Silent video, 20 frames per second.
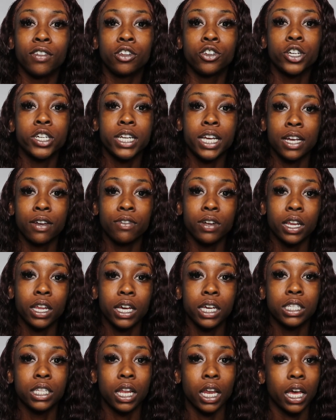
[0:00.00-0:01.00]
i treat every
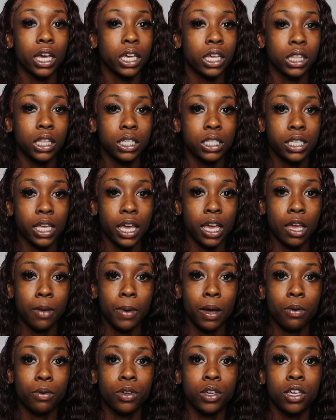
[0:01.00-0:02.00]
last client the
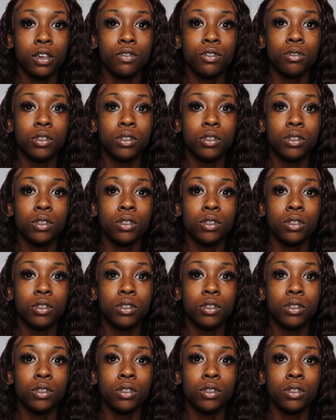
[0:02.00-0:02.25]
same i will give